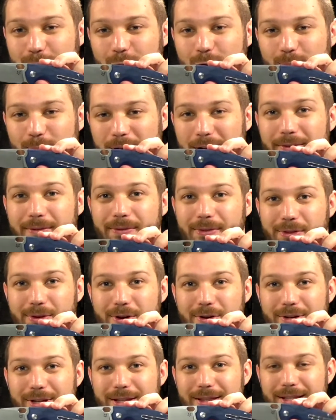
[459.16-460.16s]
cobalt
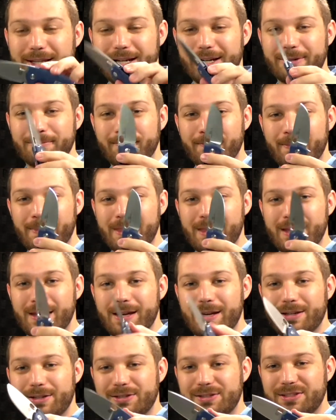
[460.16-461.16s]
thrown in there.
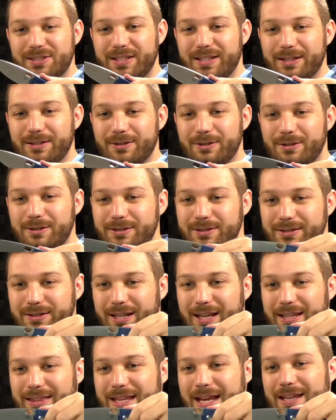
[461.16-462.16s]
Steel,
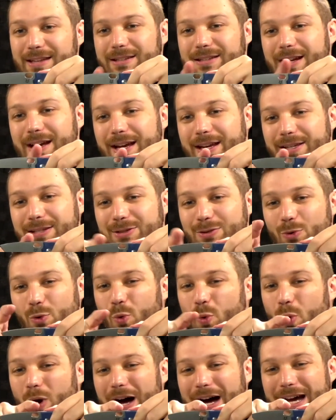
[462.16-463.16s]
get that nice
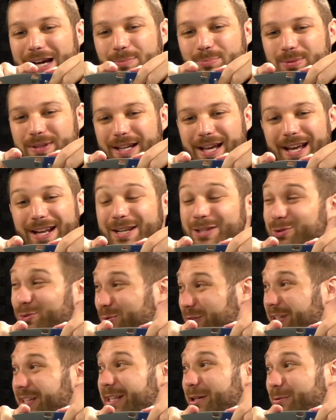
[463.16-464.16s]
wide blade. It's
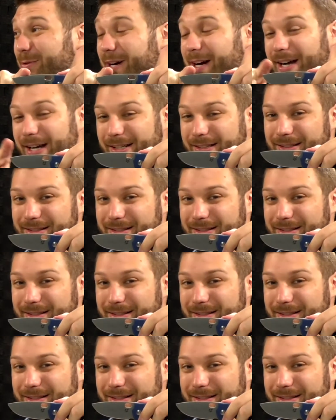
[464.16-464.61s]
really wide.